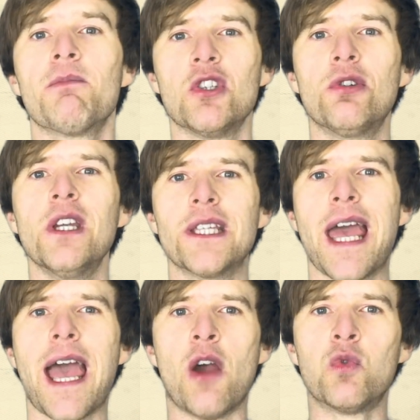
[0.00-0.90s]
you can
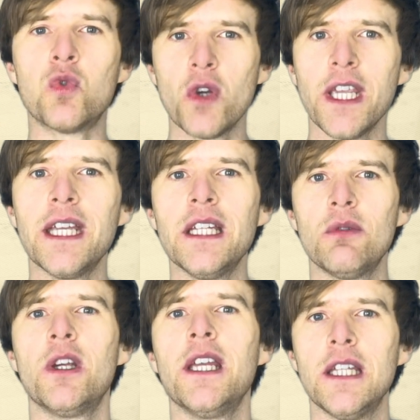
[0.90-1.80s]
get a really,
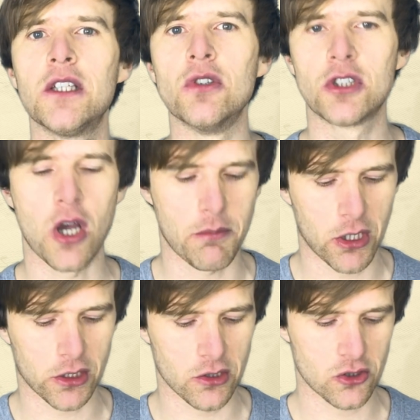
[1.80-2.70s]
really good
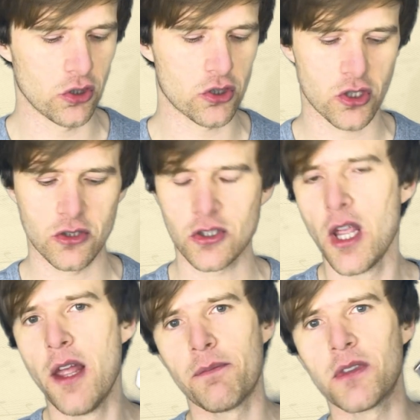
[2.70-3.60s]
harmonica, such as
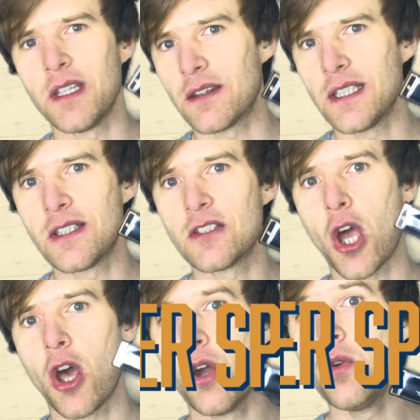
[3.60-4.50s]
this is a
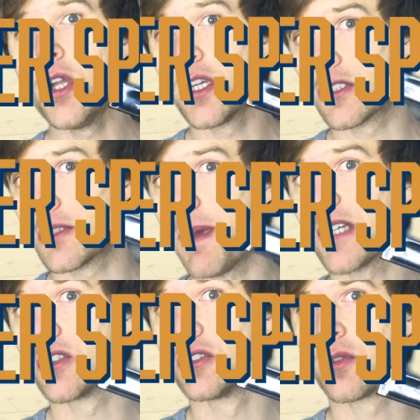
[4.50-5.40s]
Hohner
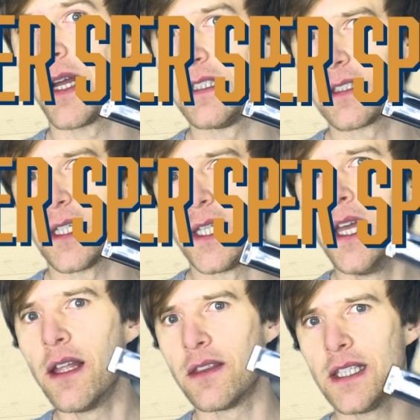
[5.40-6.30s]
Special 20.
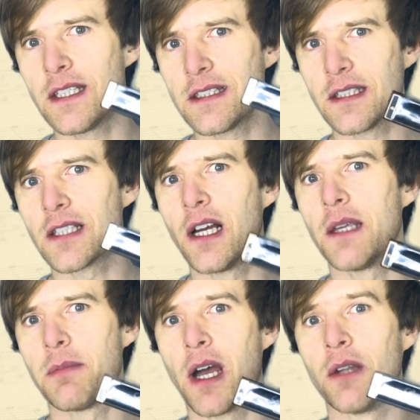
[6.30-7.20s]
This is the
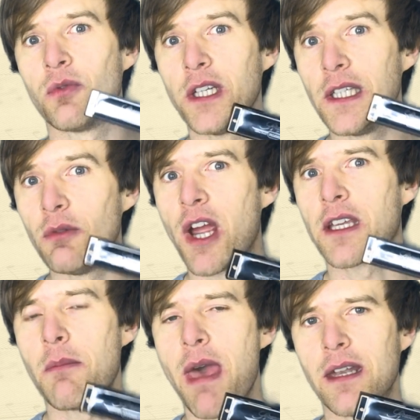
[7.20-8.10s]
type that I really
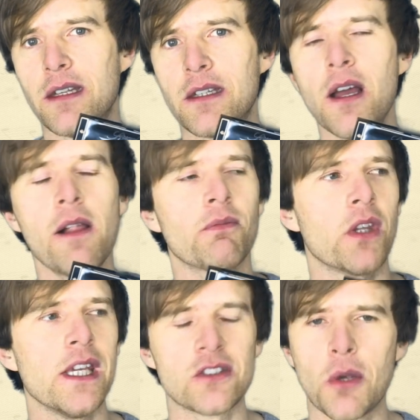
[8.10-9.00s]
recommend.
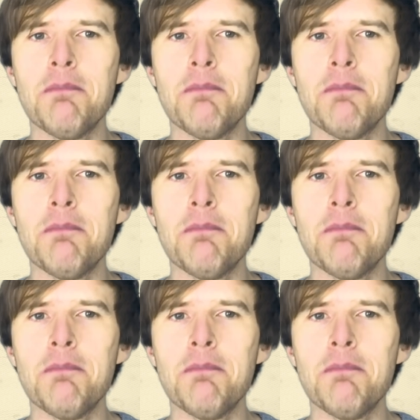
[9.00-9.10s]
It's a